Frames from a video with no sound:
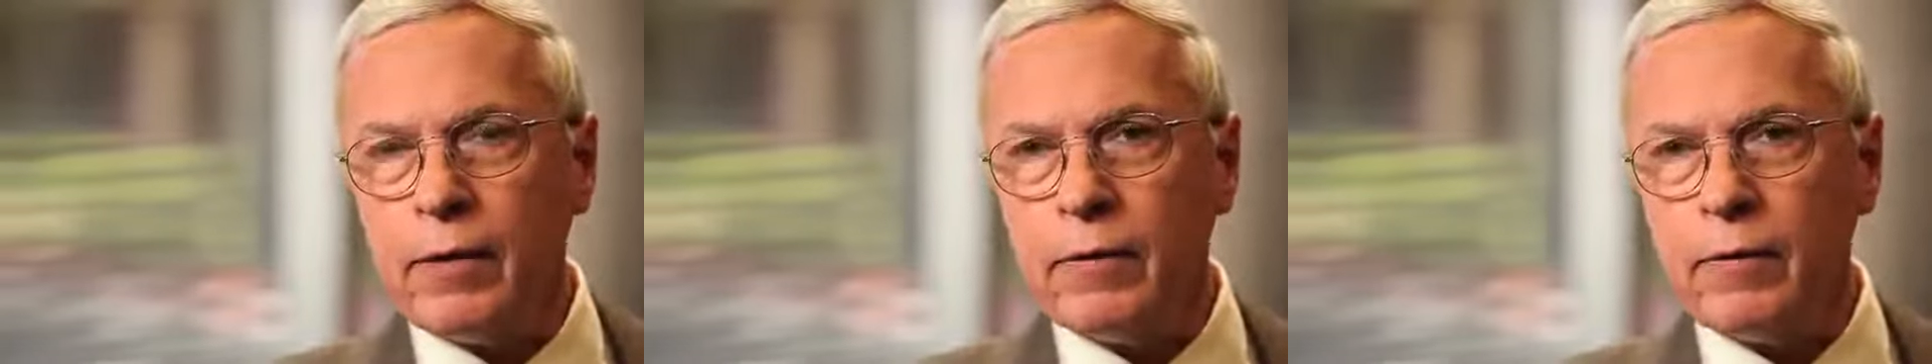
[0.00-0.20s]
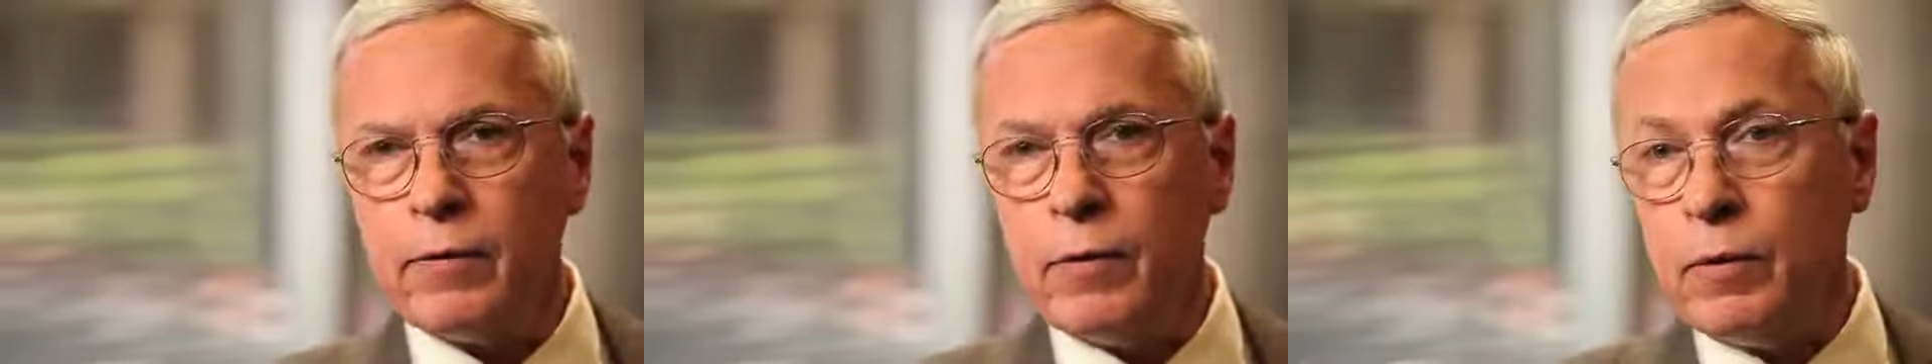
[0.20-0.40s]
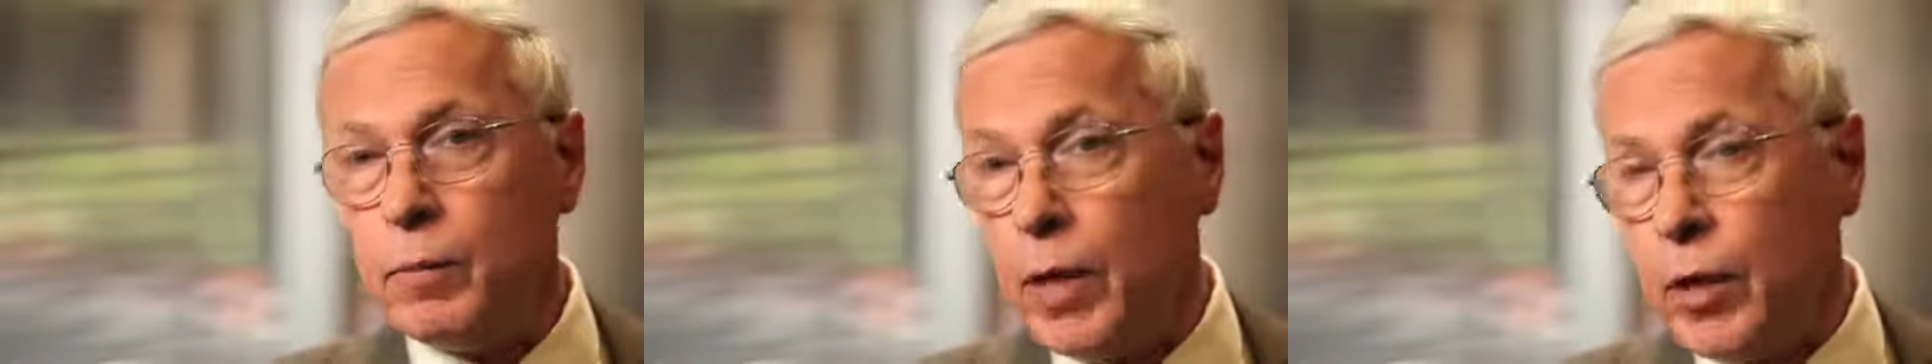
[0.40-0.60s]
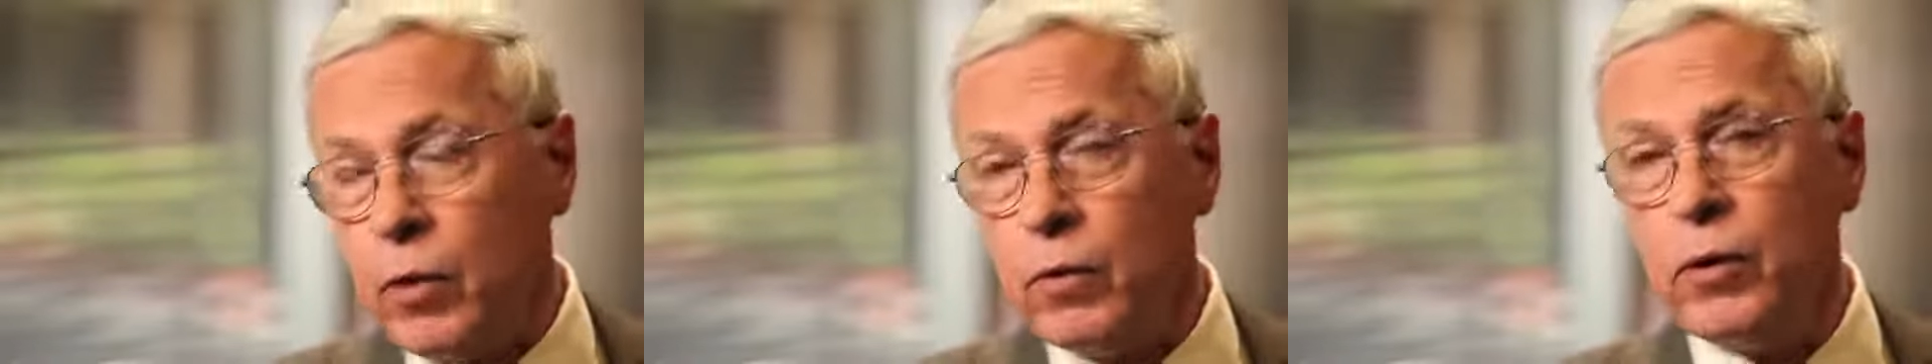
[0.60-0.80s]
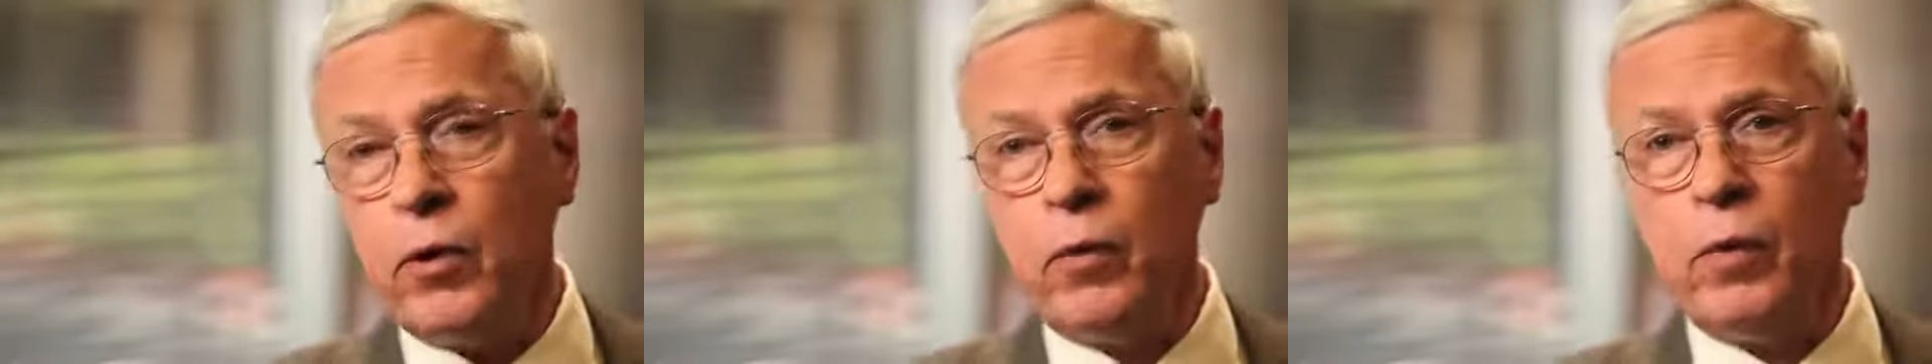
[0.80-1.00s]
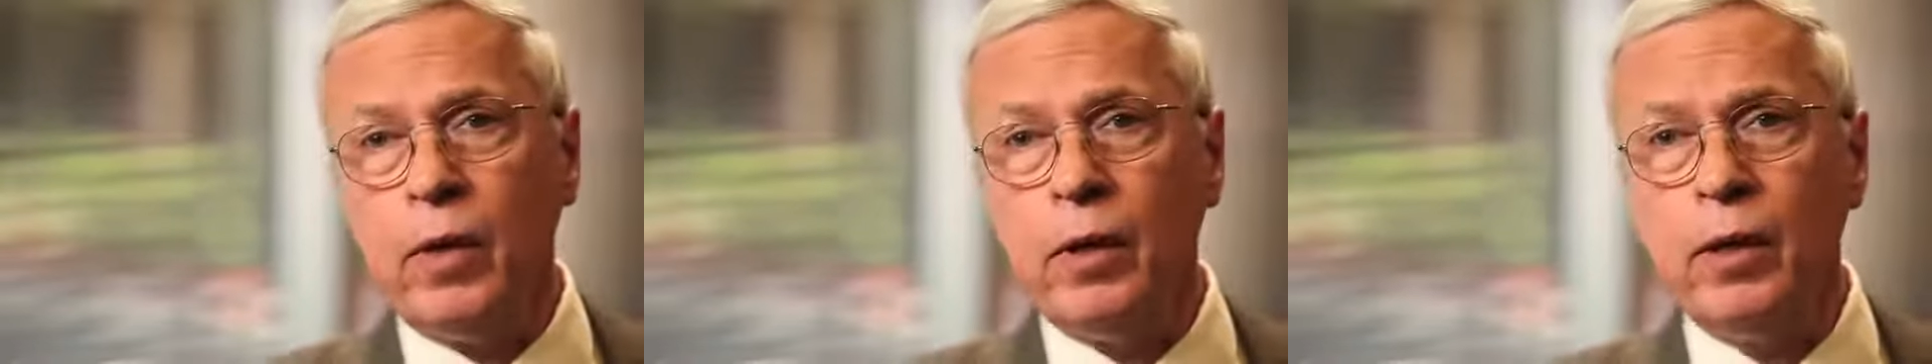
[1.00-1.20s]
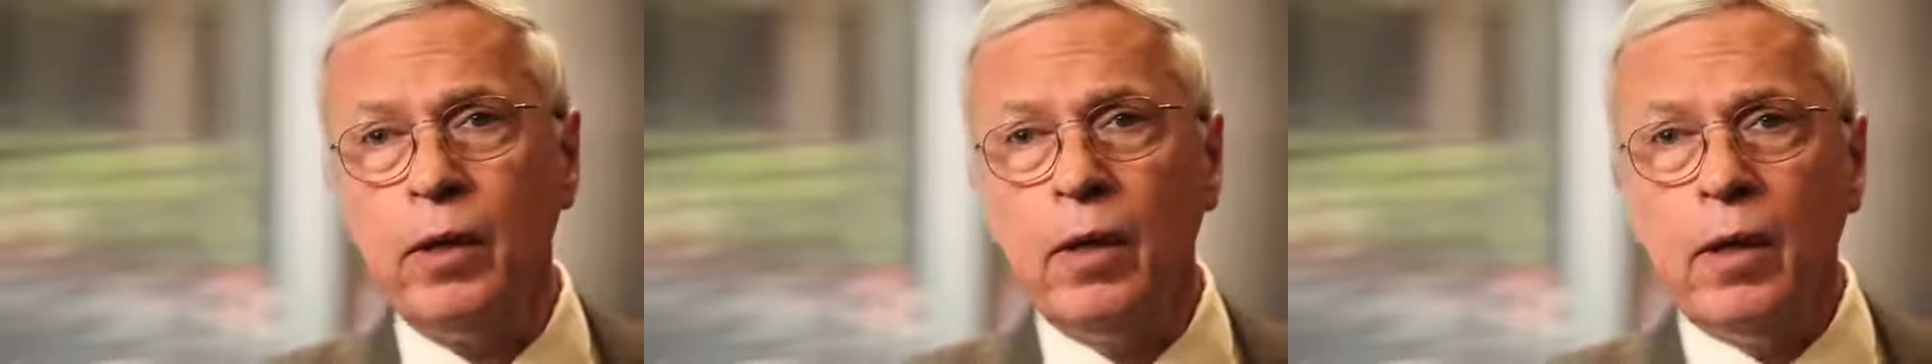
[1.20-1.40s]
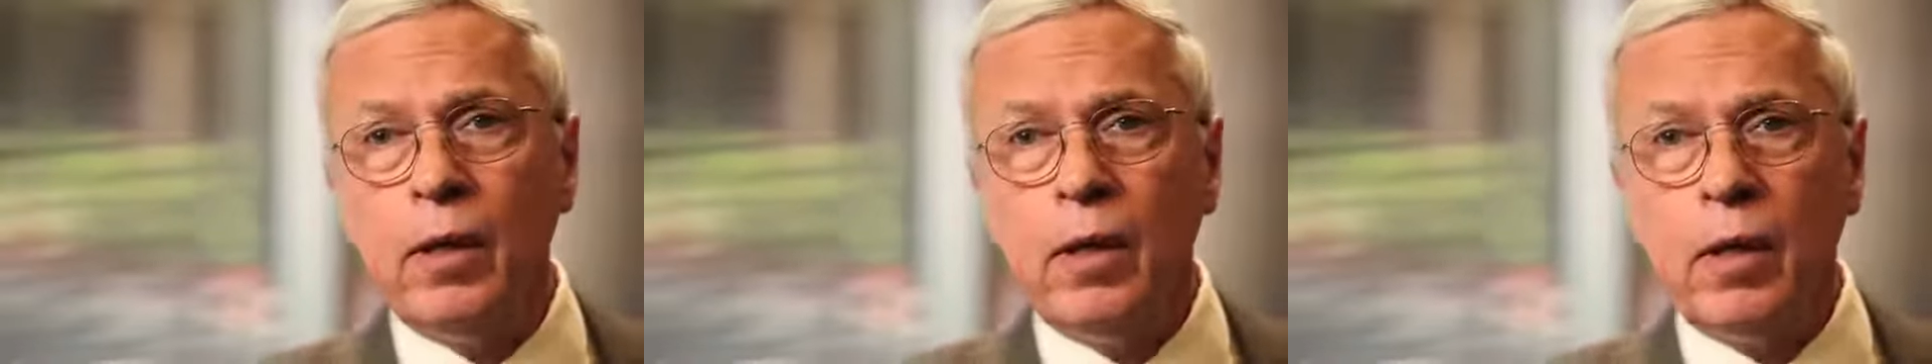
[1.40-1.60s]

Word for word: as in my own career